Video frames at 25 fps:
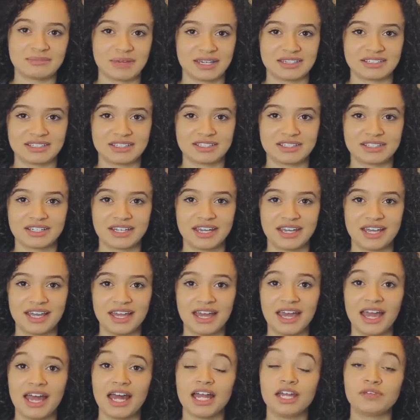message.
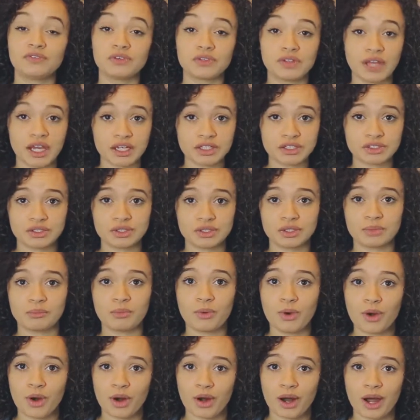And if you'd like to learn
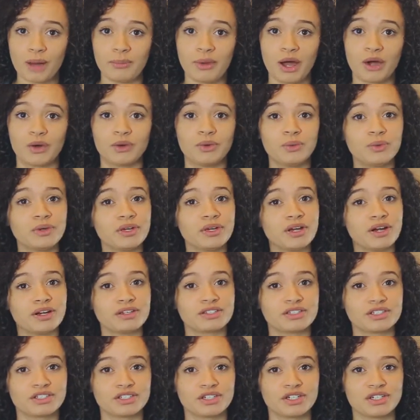more about who we are as
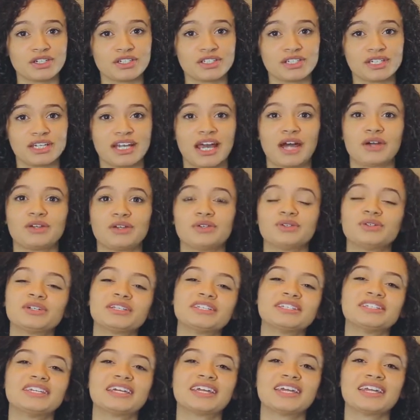a church and how you can
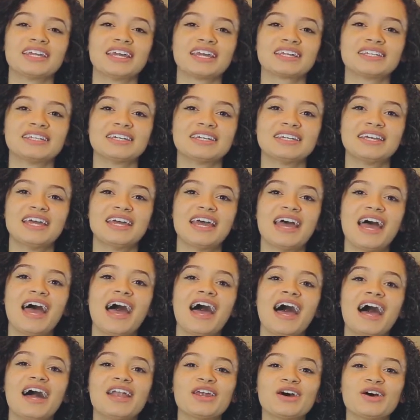stay connected,
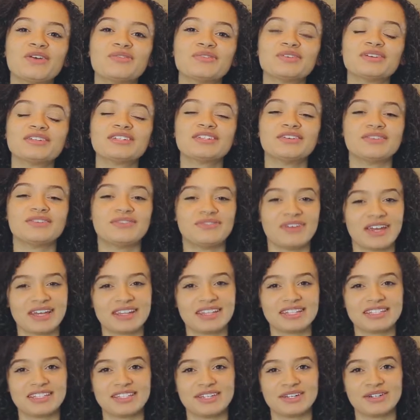head over to
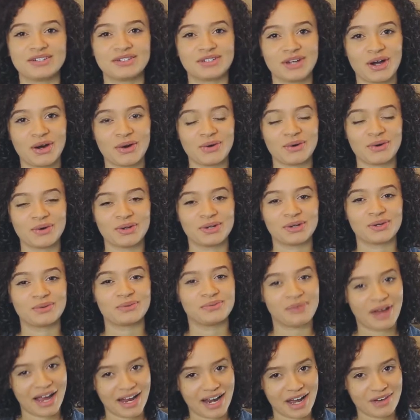faithishere.org
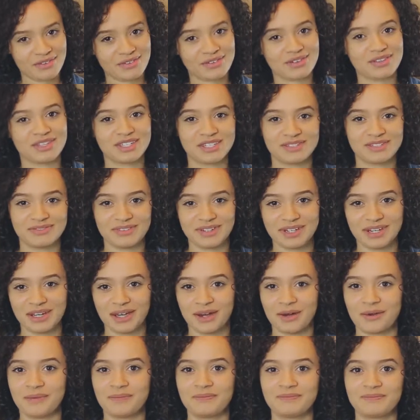right after this
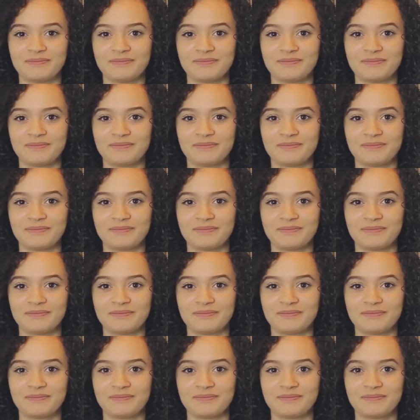video.